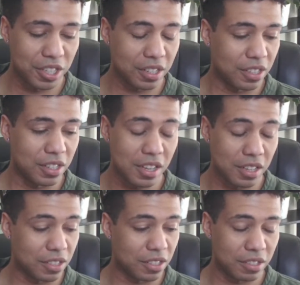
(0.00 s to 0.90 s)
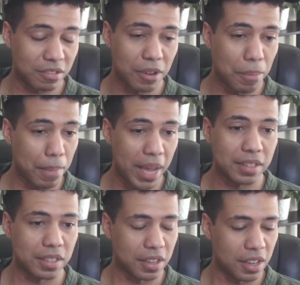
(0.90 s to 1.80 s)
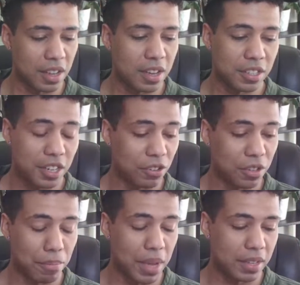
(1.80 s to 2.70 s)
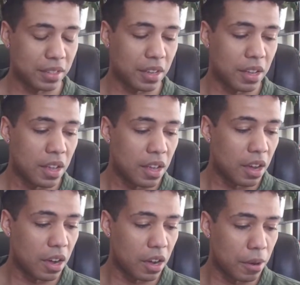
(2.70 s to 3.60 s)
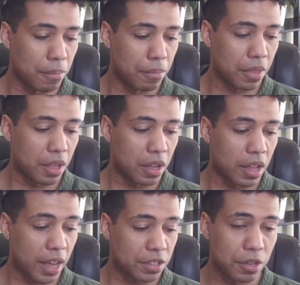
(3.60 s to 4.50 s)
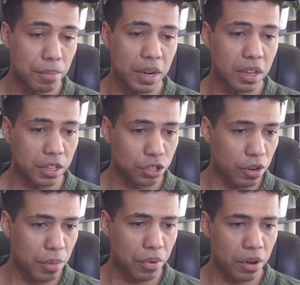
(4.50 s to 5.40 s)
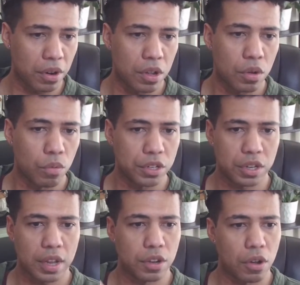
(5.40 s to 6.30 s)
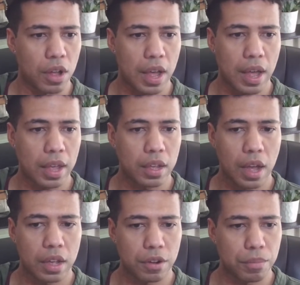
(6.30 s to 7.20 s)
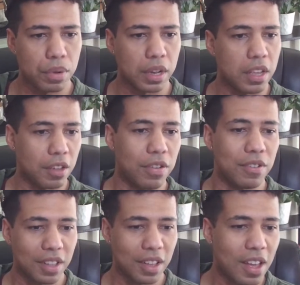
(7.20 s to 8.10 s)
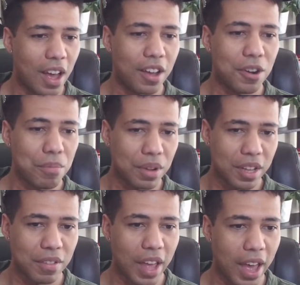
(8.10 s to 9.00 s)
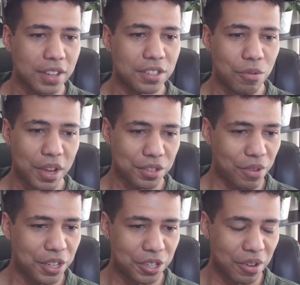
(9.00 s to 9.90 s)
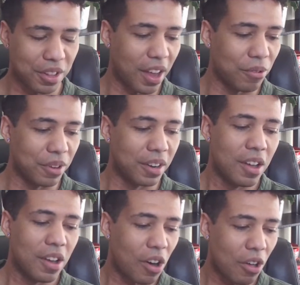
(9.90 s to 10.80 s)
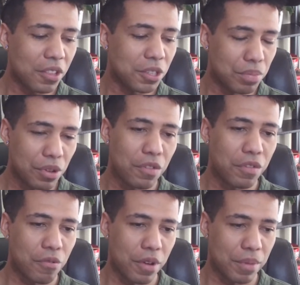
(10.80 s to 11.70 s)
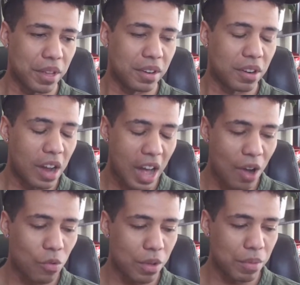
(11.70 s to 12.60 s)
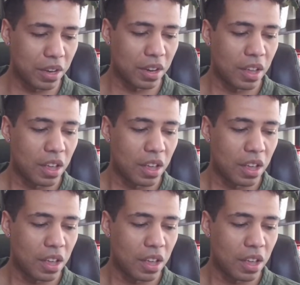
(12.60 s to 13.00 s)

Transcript: She's amazing. She looked amazing. The ex Dominican stripper, which I couldn't believe, I couldn't believe the ass to waist ratio on that one. All these beautiful women, hot women.